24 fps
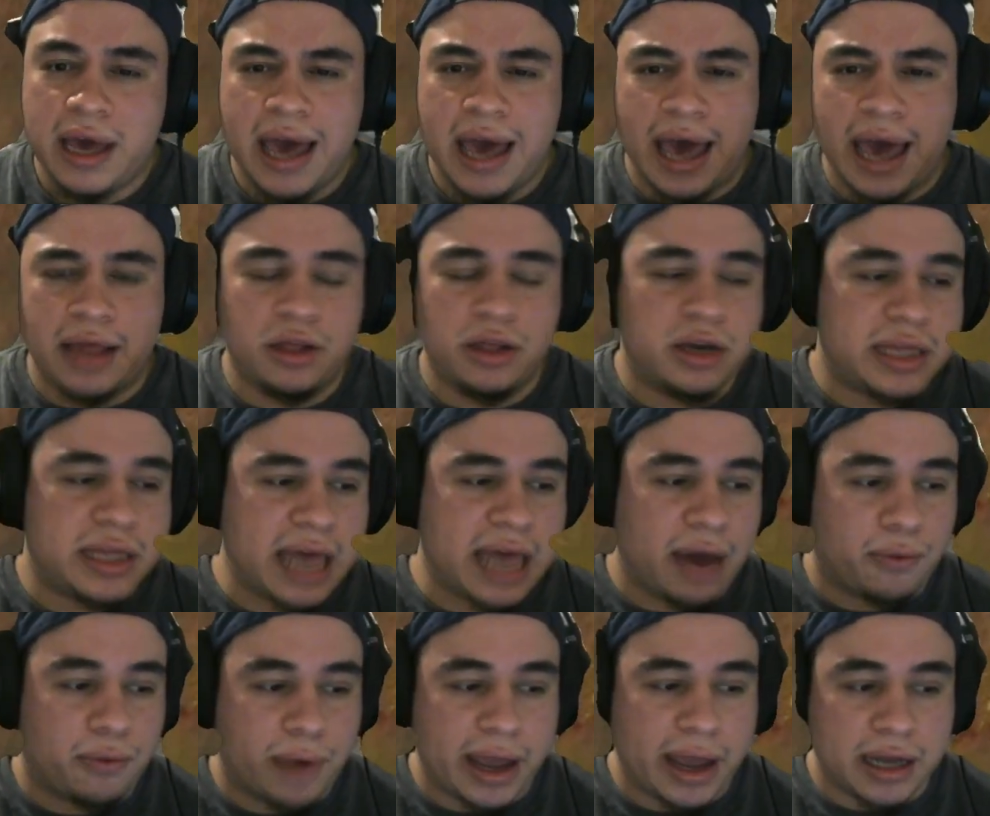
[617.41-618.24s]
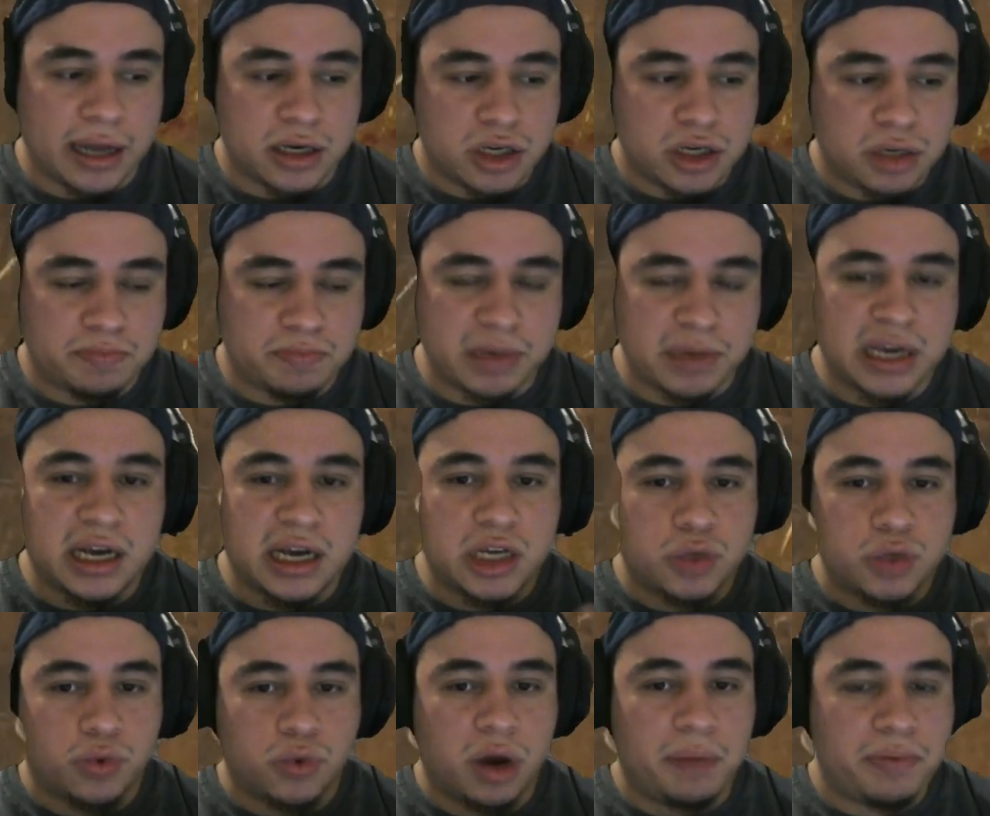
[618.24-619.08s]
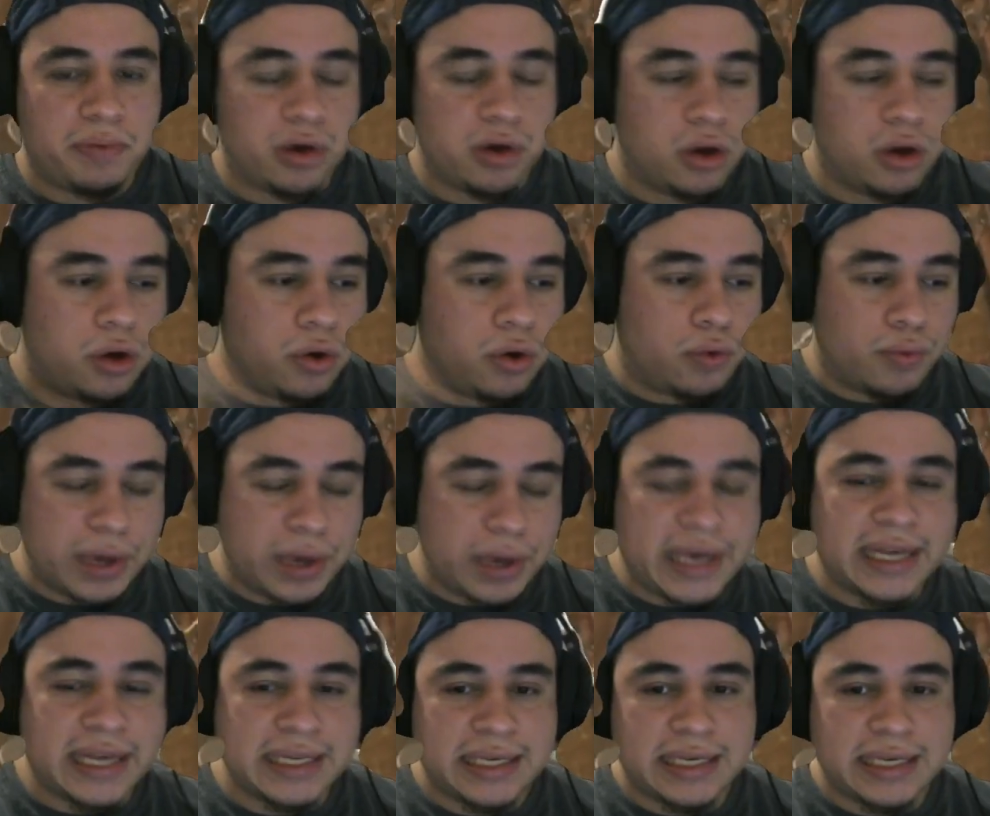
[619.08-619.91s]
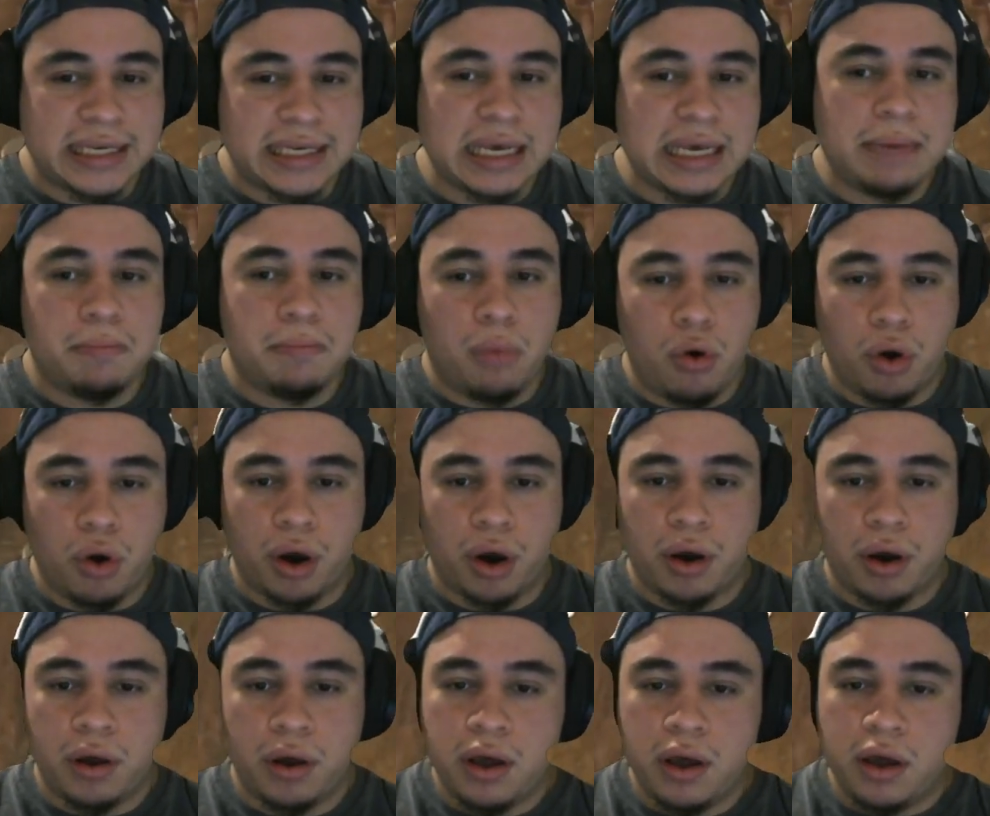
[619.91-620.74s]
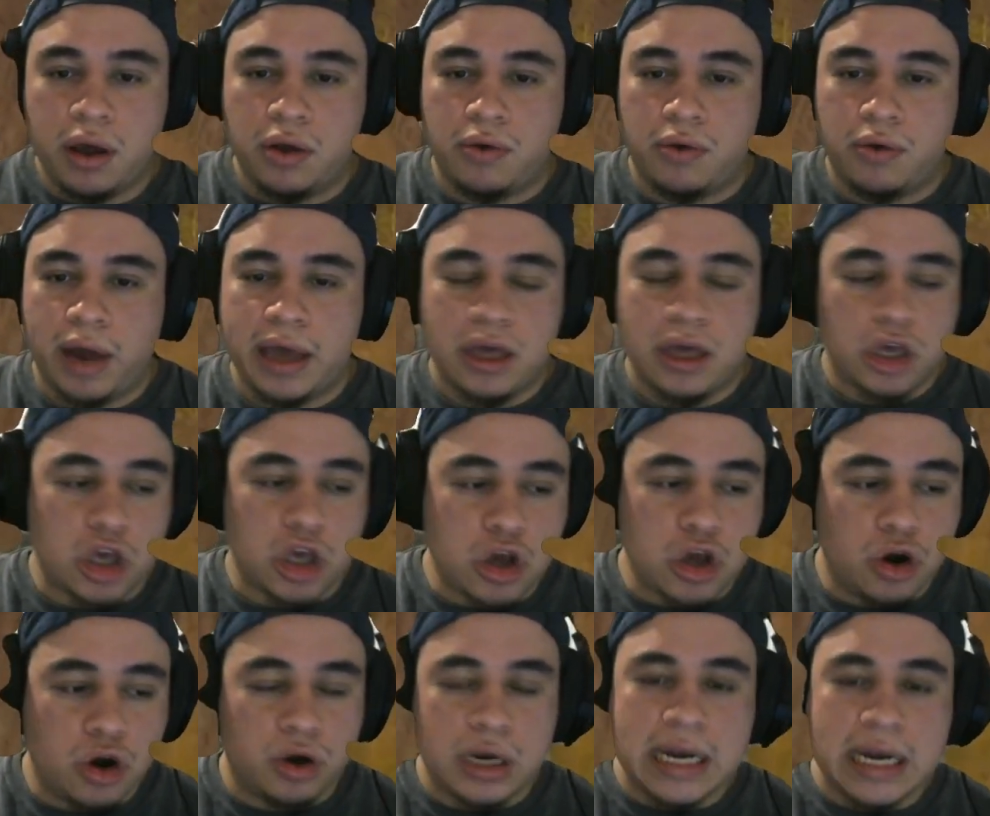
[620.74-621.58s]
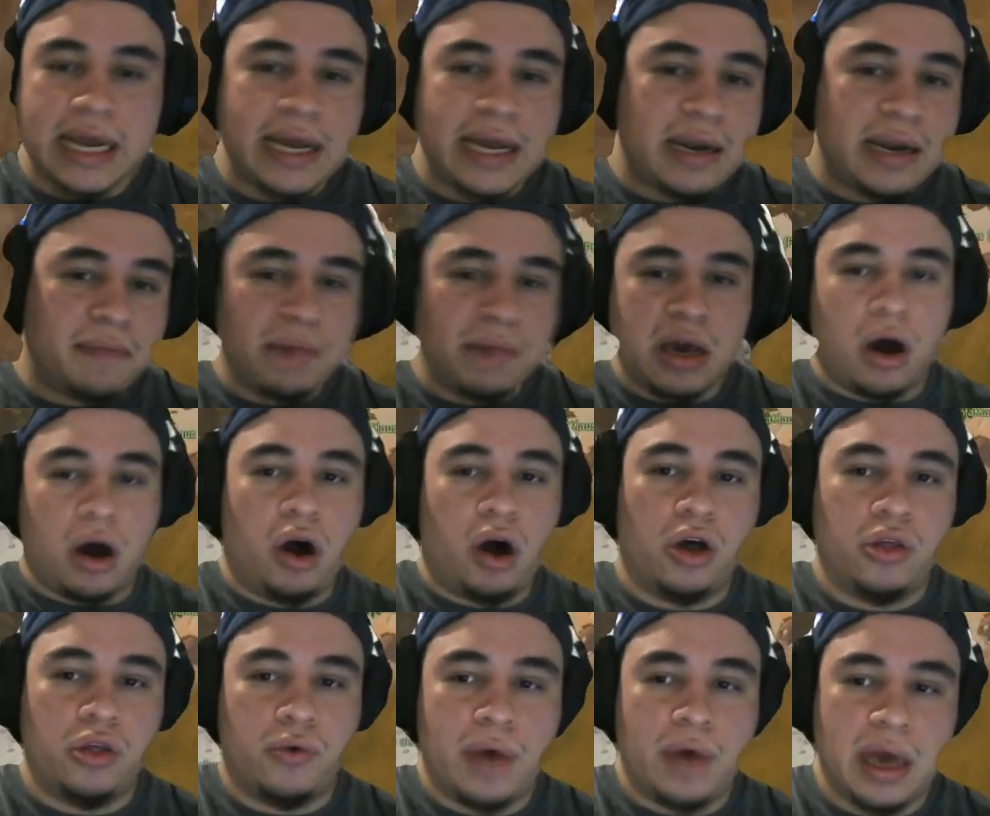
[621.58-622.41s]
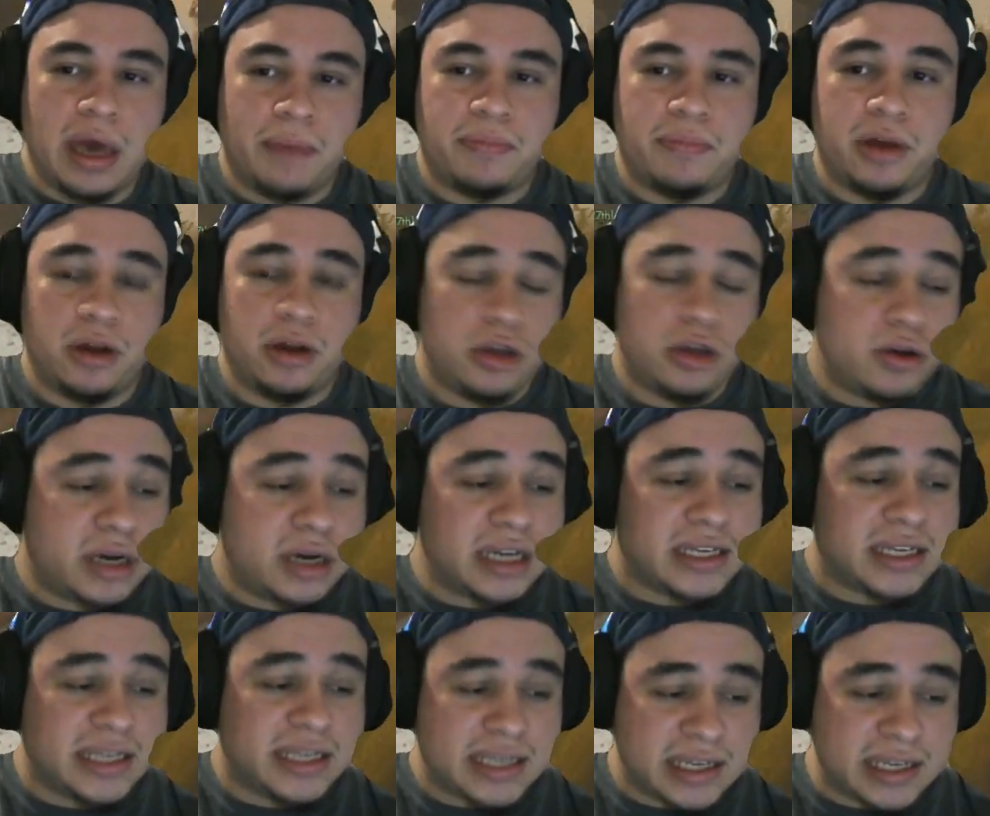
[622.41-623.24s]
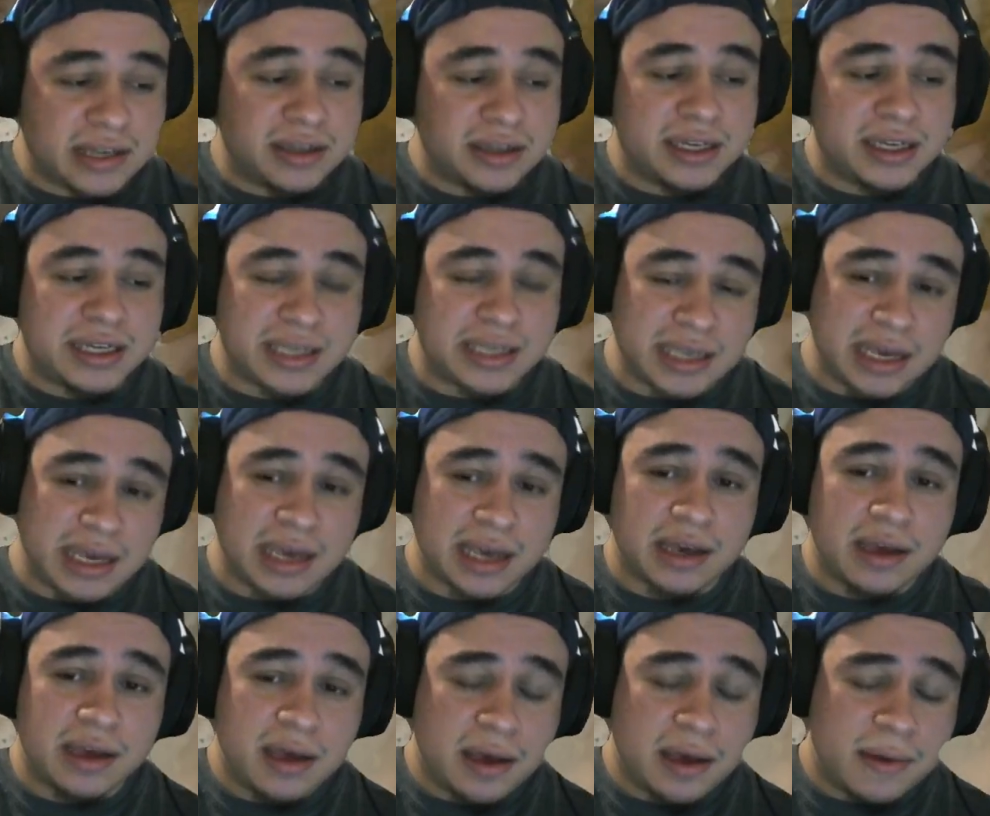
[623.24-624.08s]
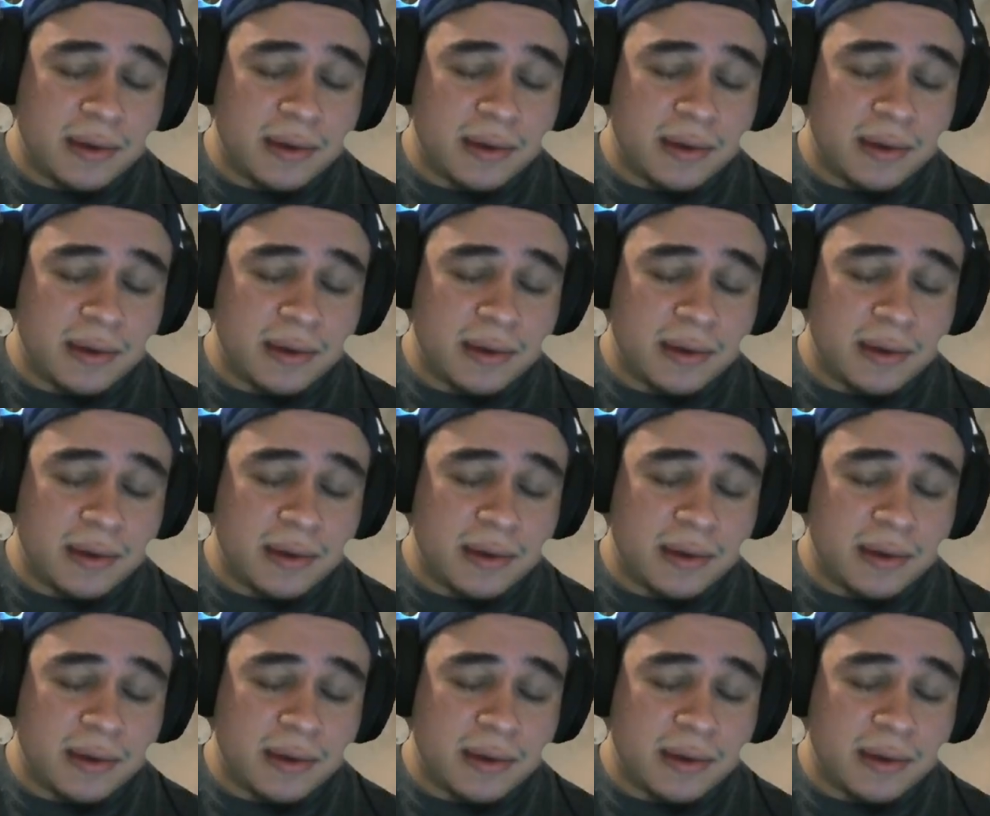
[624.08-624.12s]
And look at that range. Because we're uphill, we could see more, right? You don't need to be all the way up there. You could still see.